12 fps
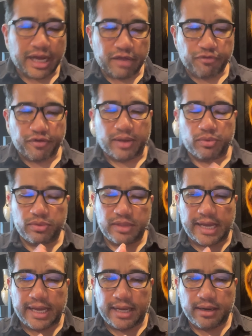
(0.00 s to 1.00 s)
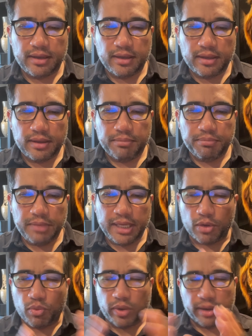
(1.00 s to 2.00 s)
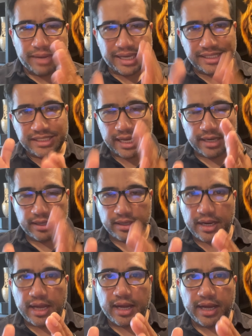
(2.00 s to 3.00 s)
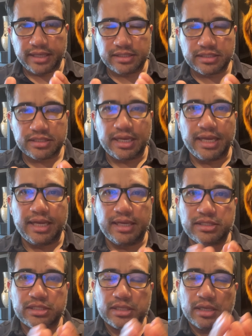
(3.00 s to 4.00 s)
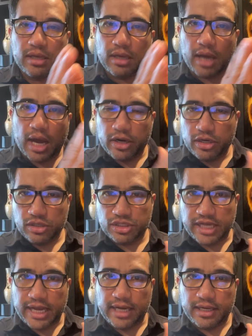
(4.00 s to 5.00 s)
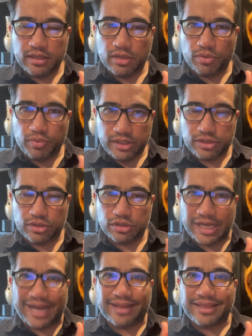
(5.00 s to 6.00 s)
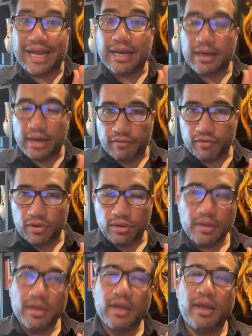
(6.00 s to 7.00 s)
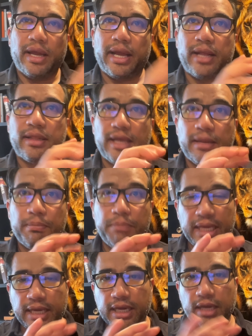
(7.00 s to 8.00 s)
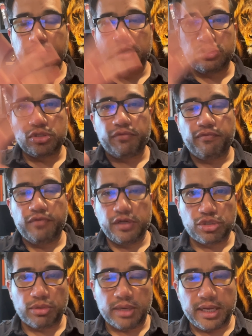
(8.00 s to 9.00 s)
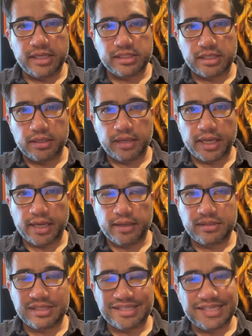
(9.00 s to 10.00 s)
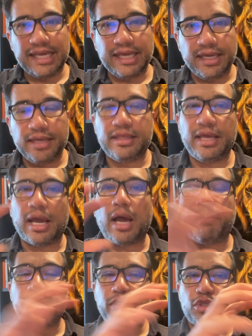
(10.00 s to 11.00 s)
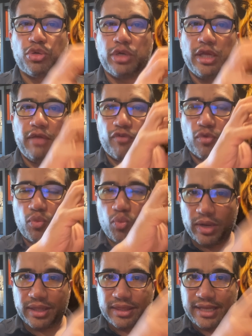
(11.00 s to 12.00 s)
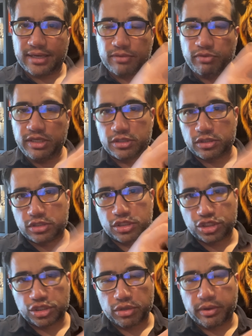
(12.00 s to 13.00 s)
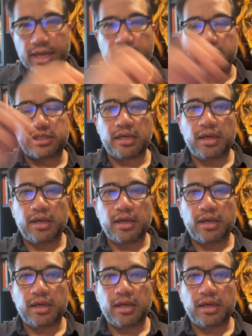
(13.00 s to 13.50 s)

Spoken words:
I found that where my talent lies is understanding the research at that level, and then being able to visualize and see the opportunity for what that research is showing us